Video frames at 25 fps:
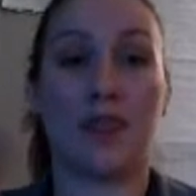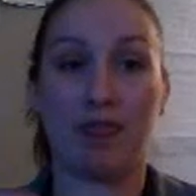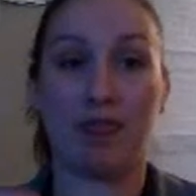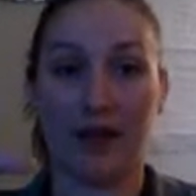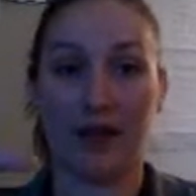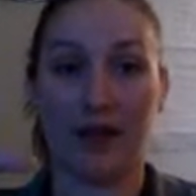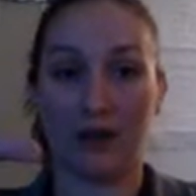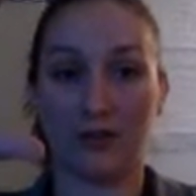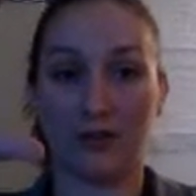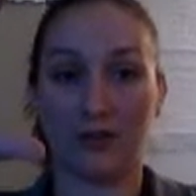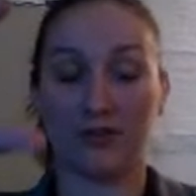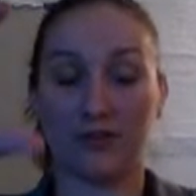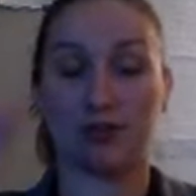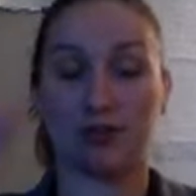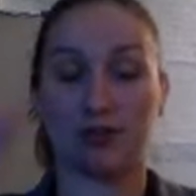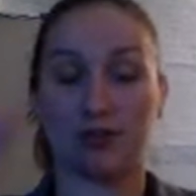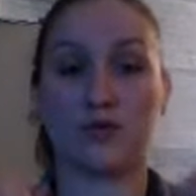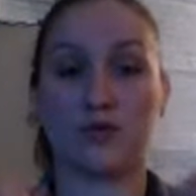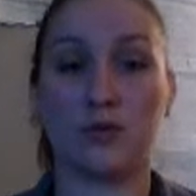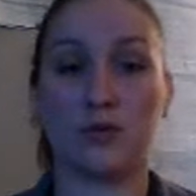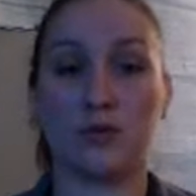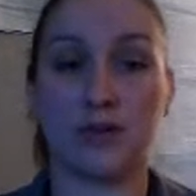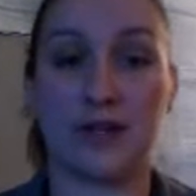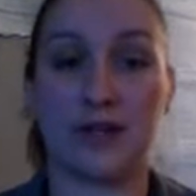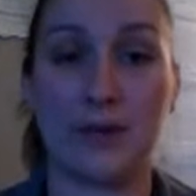There's the
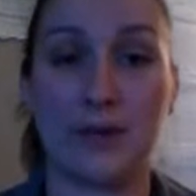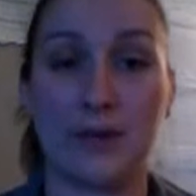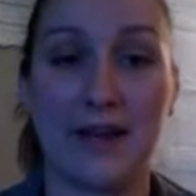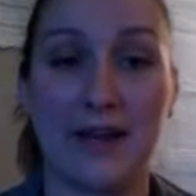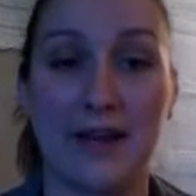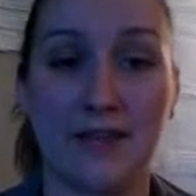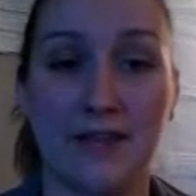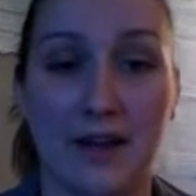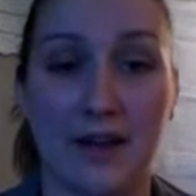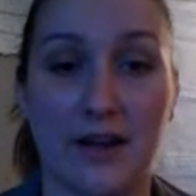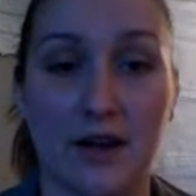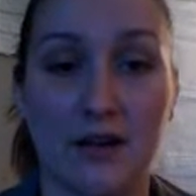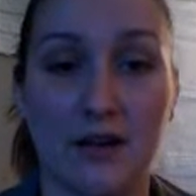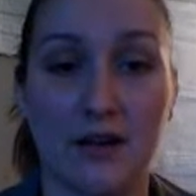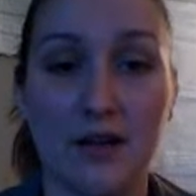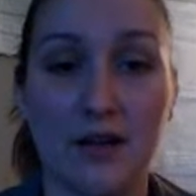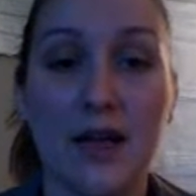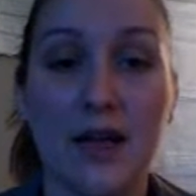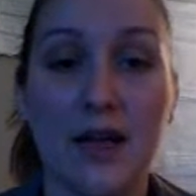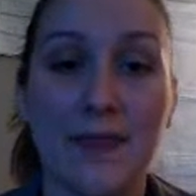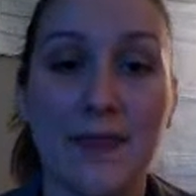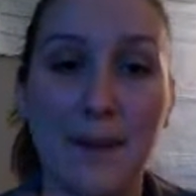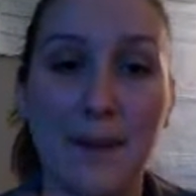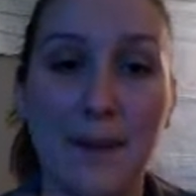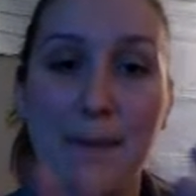story right there.
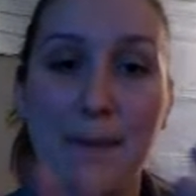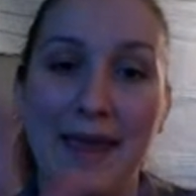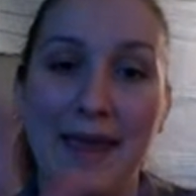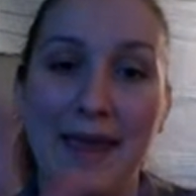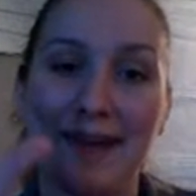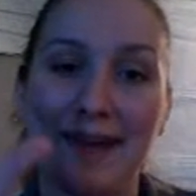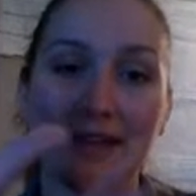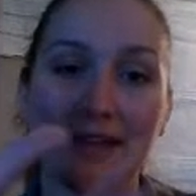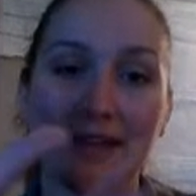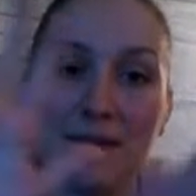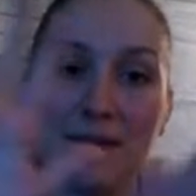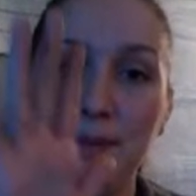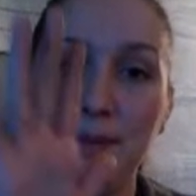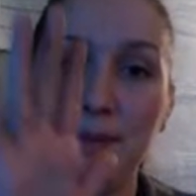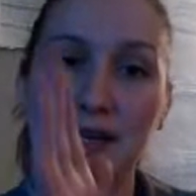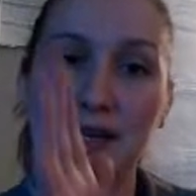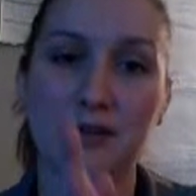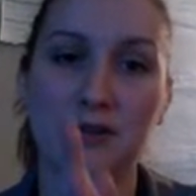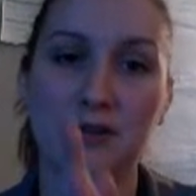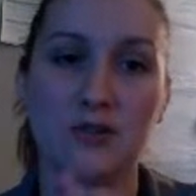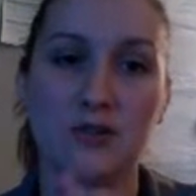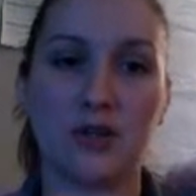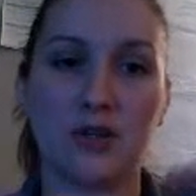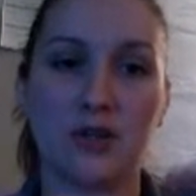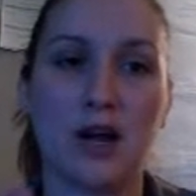They painted a
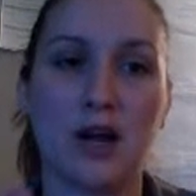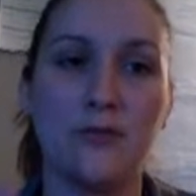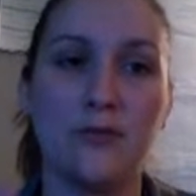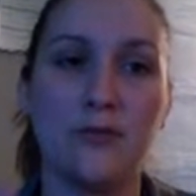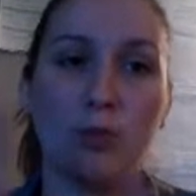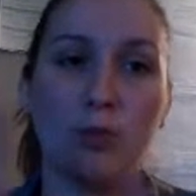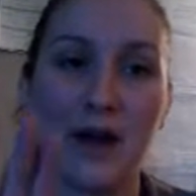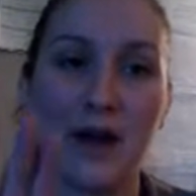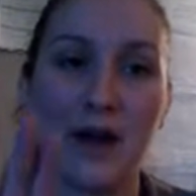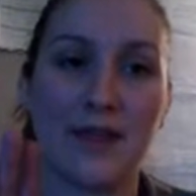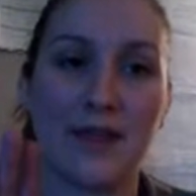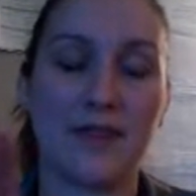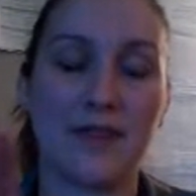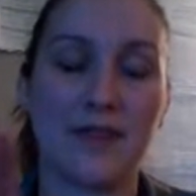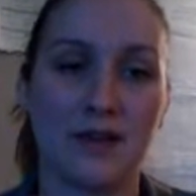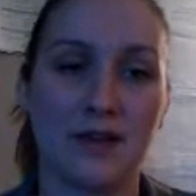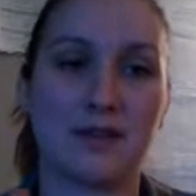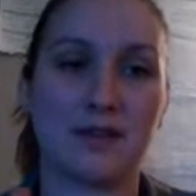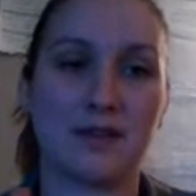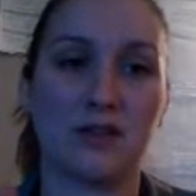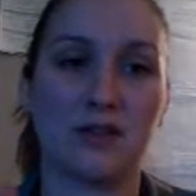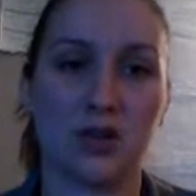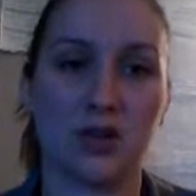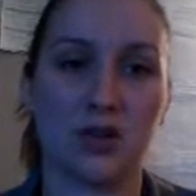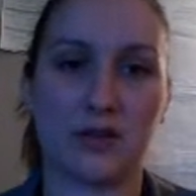picture of what
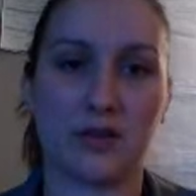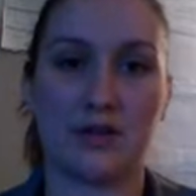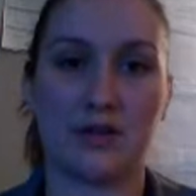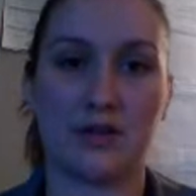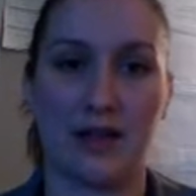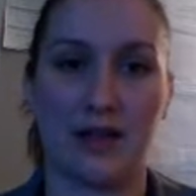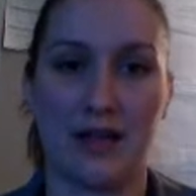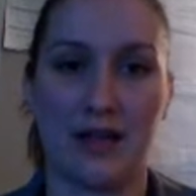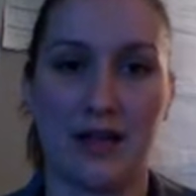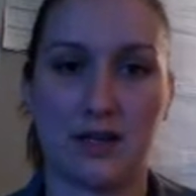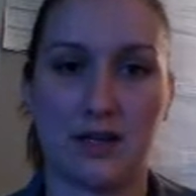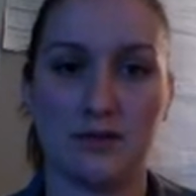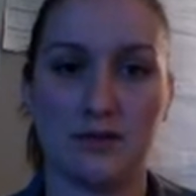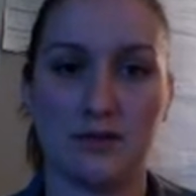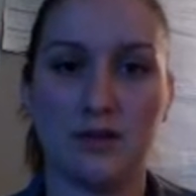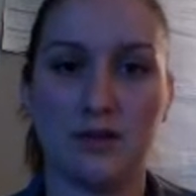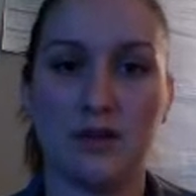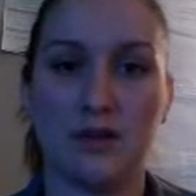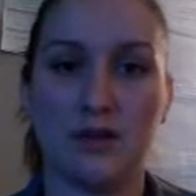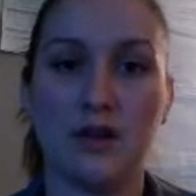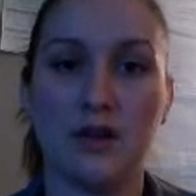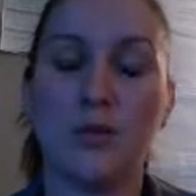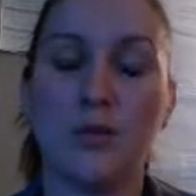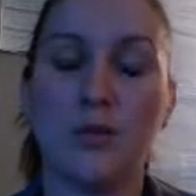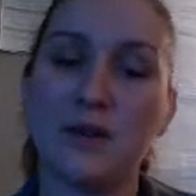this looks like.
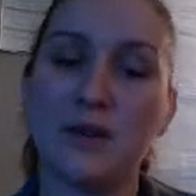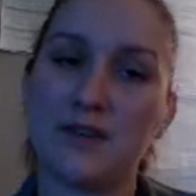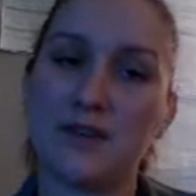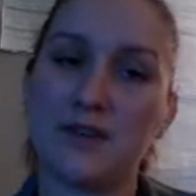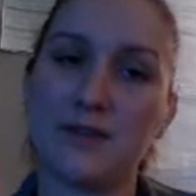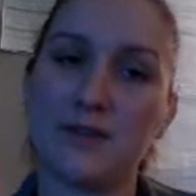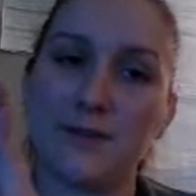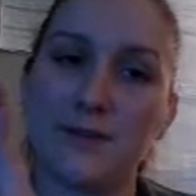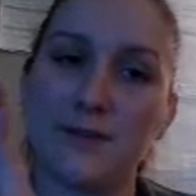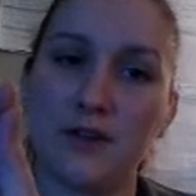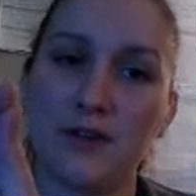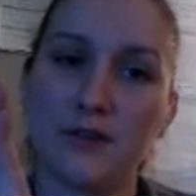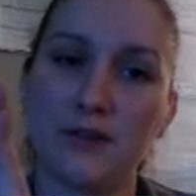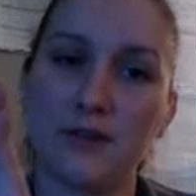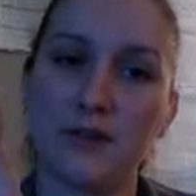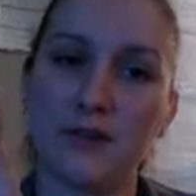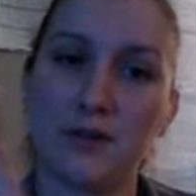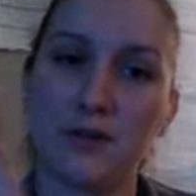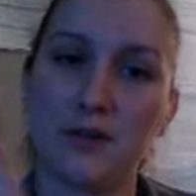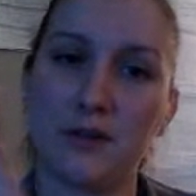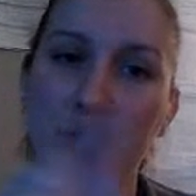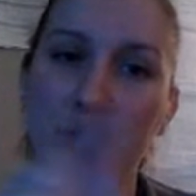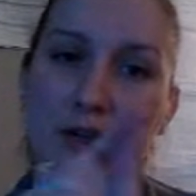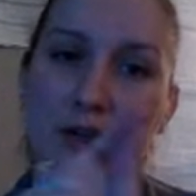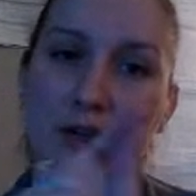What's the first
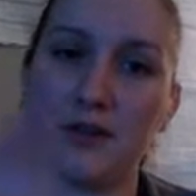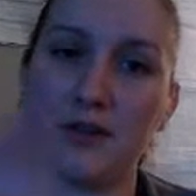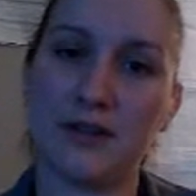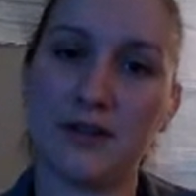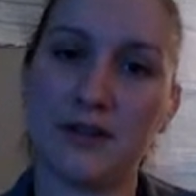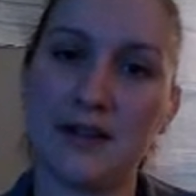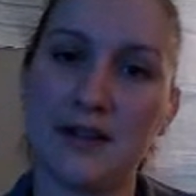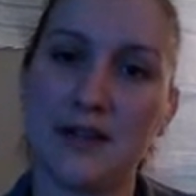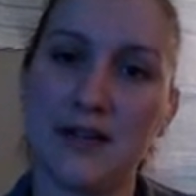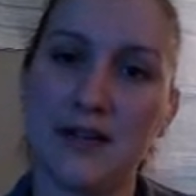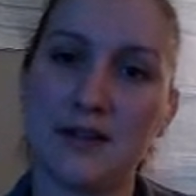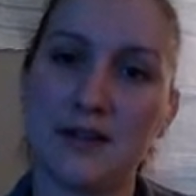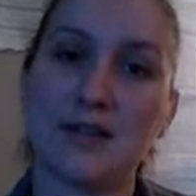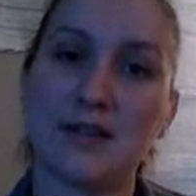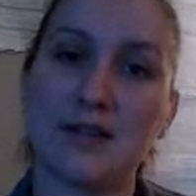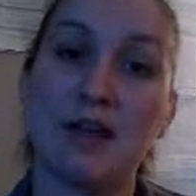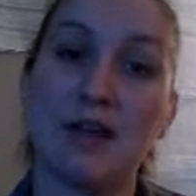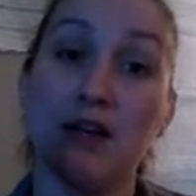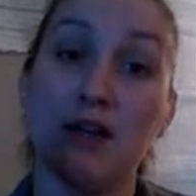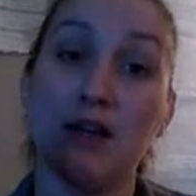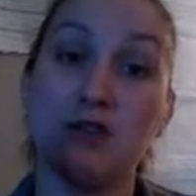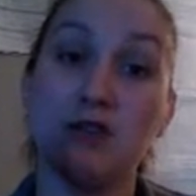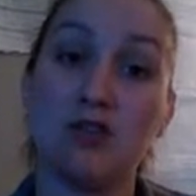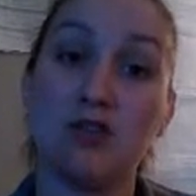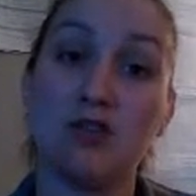3 words in it?
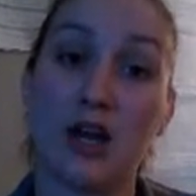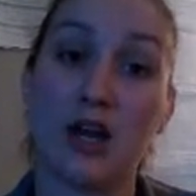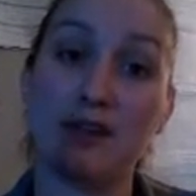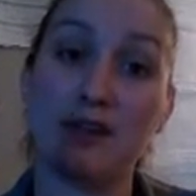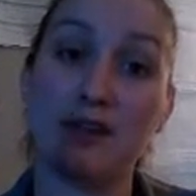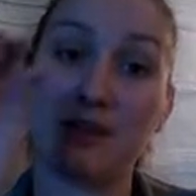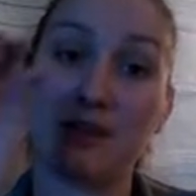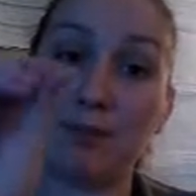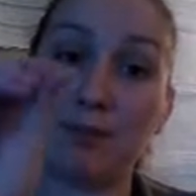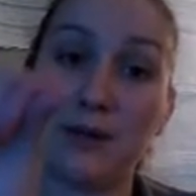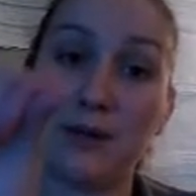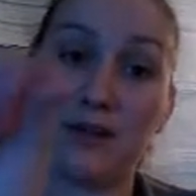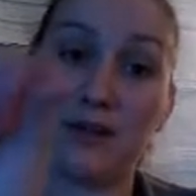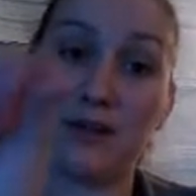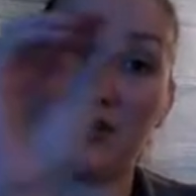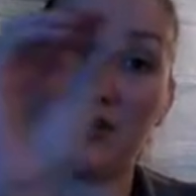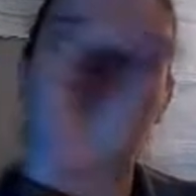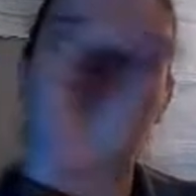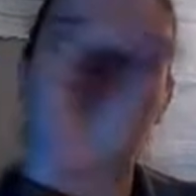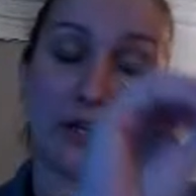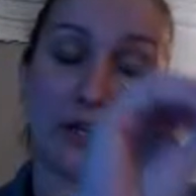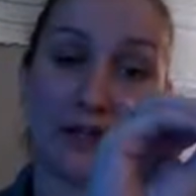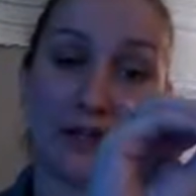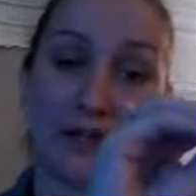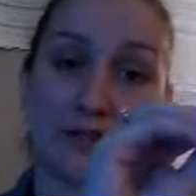Just
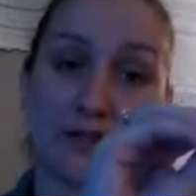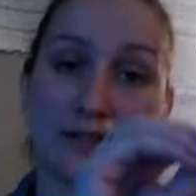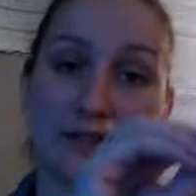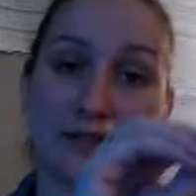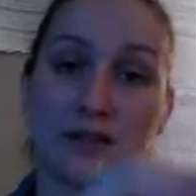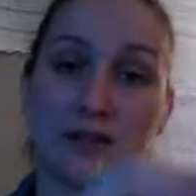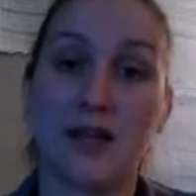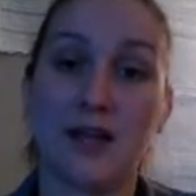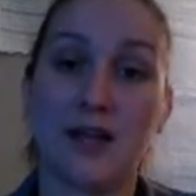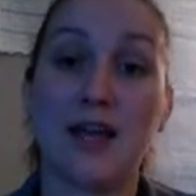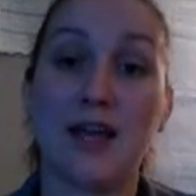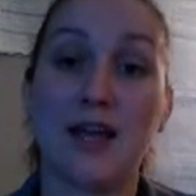picture it.